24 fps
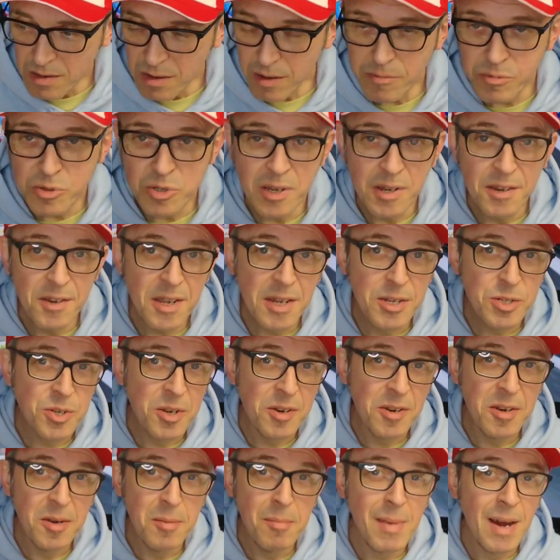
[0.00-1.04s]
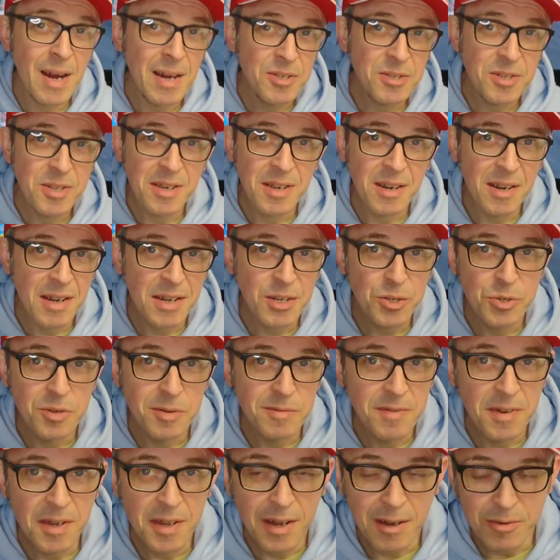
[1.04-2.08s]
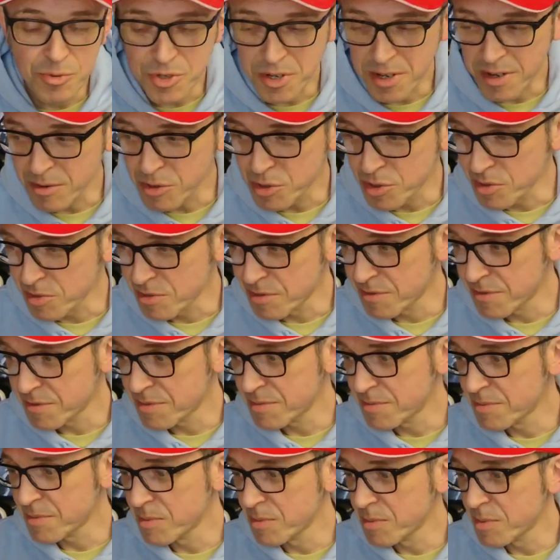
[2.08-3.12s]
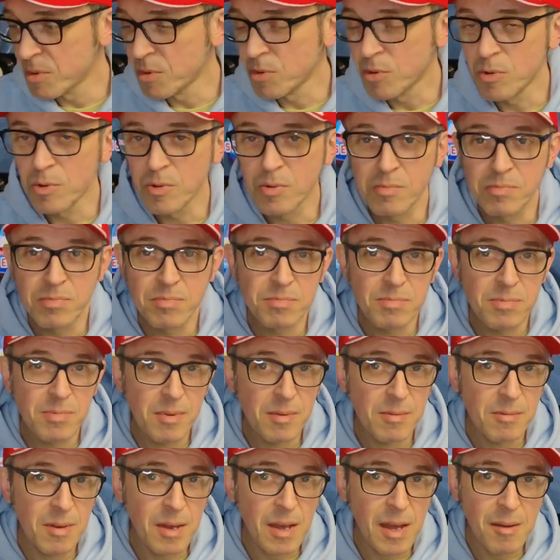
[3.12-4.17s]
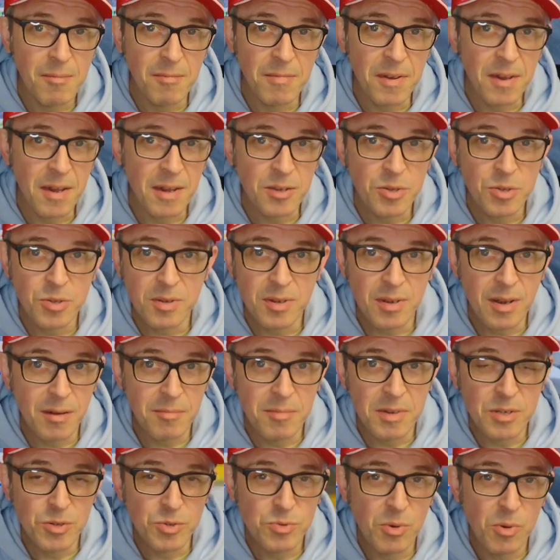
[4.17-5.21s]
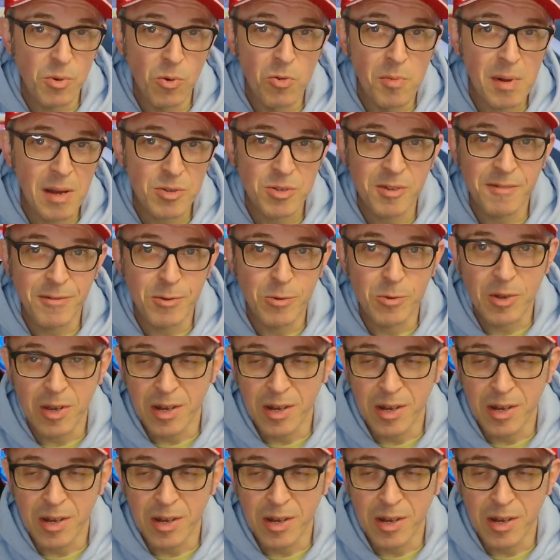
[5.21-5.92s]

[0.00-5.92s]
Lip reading: obviously Nick's got an amazing collection of Neo Geo stuff, all MVS. I mean, it's almost a full